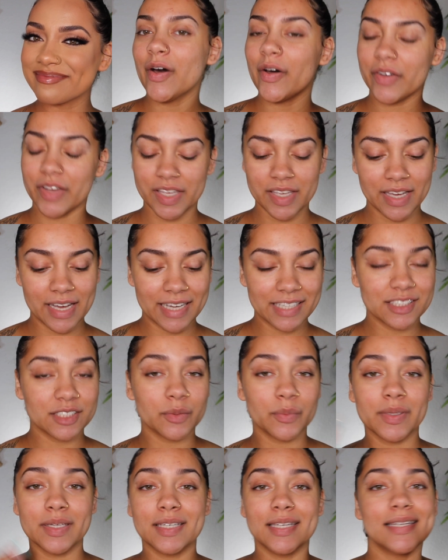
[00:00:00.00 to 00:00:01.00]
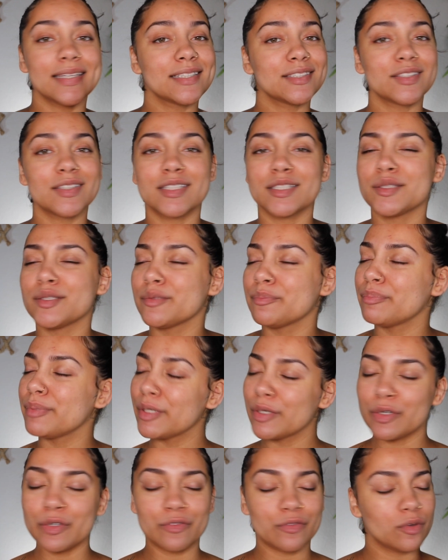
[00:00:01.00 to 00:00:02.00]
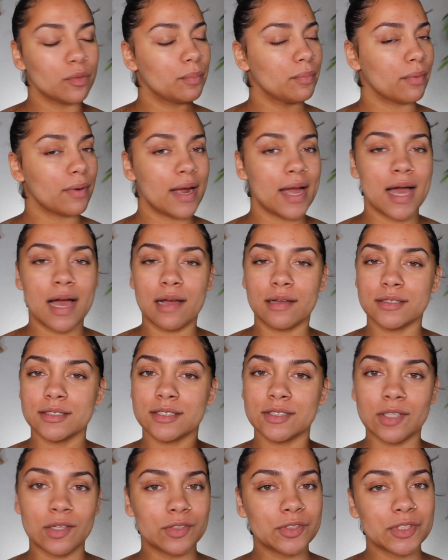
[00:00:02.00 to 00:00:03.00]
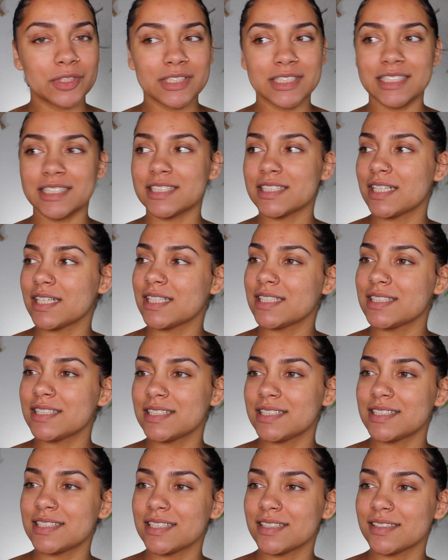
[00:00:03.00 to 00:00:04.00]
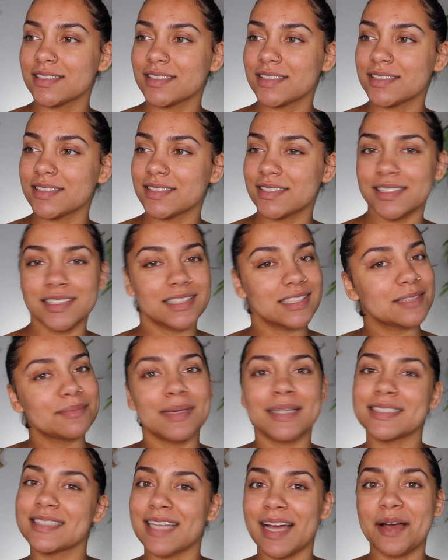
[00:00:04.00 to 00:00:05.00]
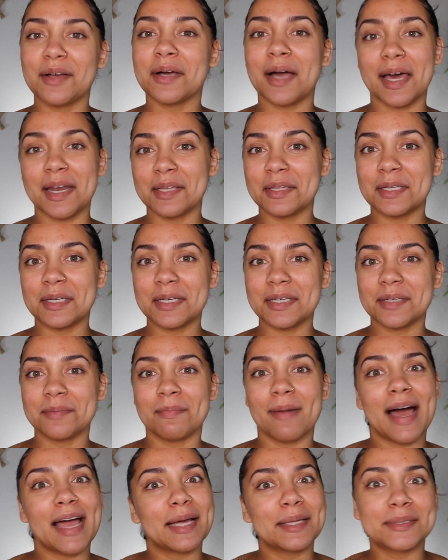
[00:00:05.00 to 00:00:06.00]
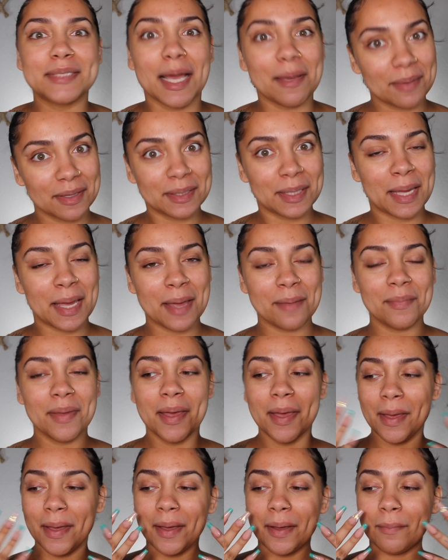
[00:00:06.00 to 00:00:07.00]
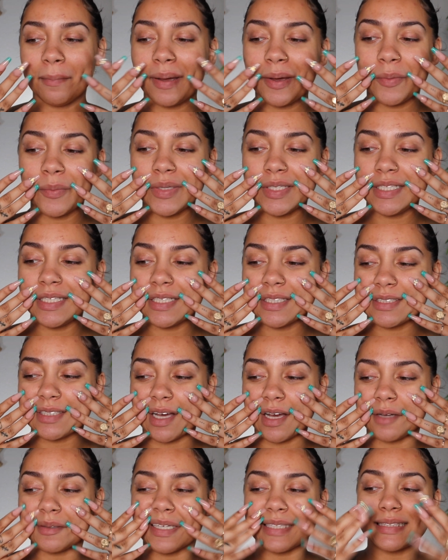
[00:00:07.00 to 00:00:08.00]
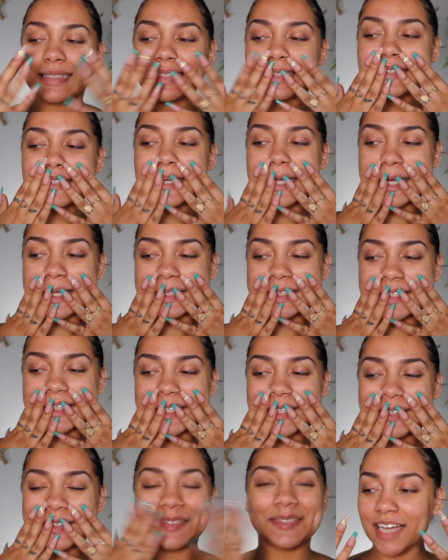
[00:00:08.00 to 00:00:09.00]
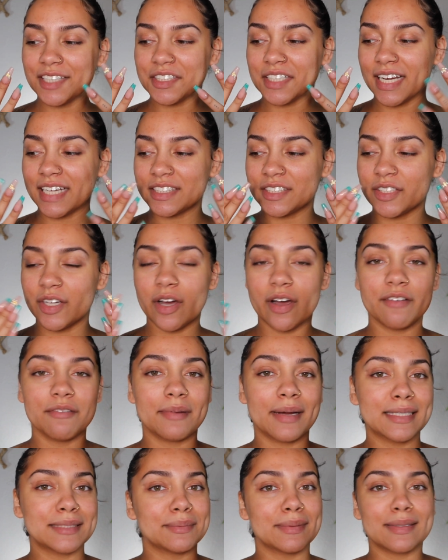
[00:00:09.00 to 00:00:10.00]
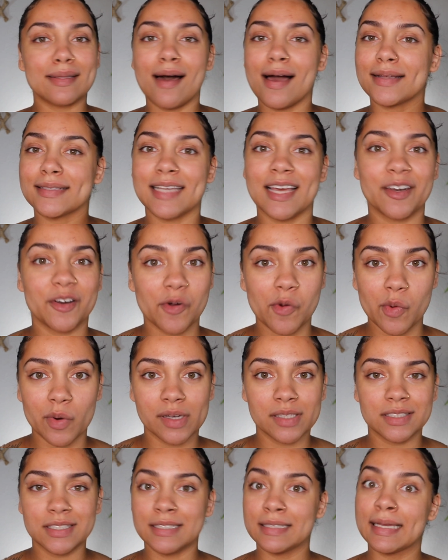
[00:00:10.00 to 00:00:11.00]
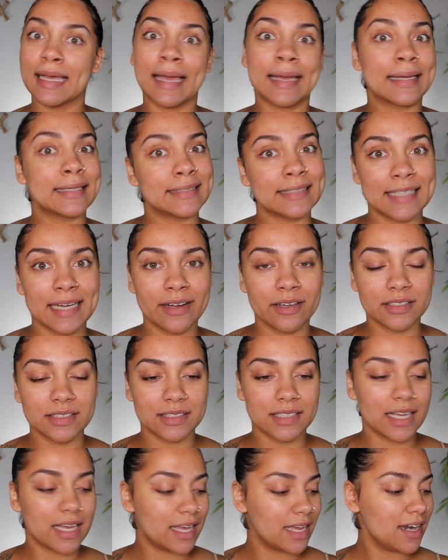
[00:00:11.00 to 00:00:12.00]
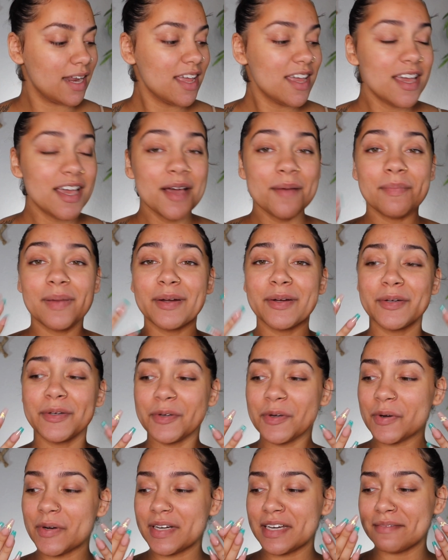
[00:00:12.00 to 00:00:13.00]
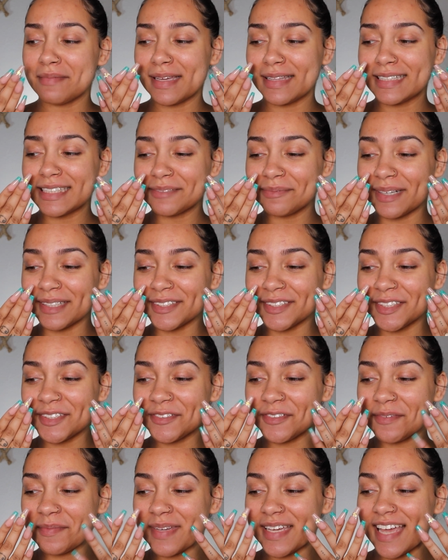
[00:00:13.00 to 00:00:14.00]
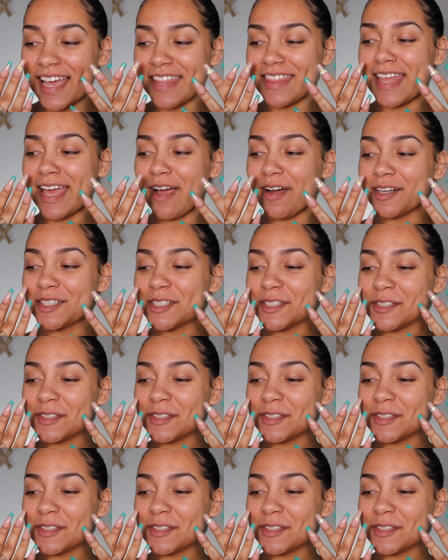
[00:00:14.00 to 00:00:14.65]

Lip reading: Okay, you guys, so we're gonna get into this beautiful brown, sultry, it's just my style kind of look, my type of glam. But we need to talk about these nails though. As you guys know, everybody's been locked down in quarantine. You can't get your nails done. My girl Courtney made these press-ons for me, and they are